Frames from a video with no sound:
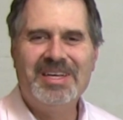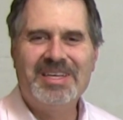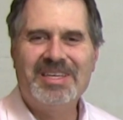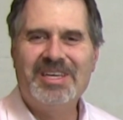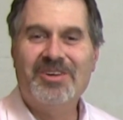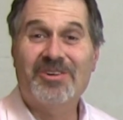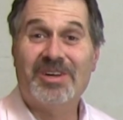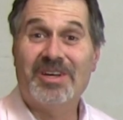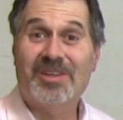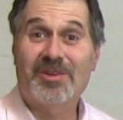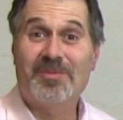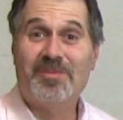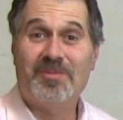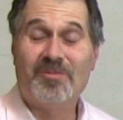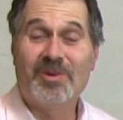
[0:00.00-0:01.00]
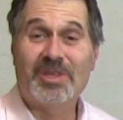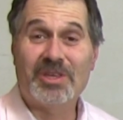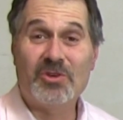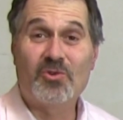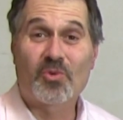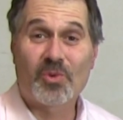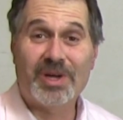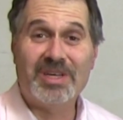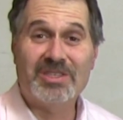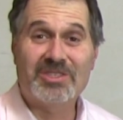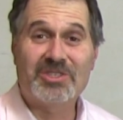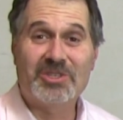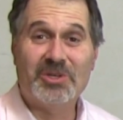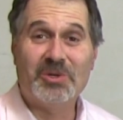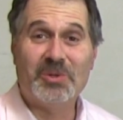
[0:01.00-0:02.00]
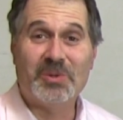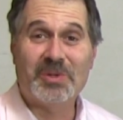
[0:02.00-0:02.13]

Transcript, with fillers: You hear it in other really greats too.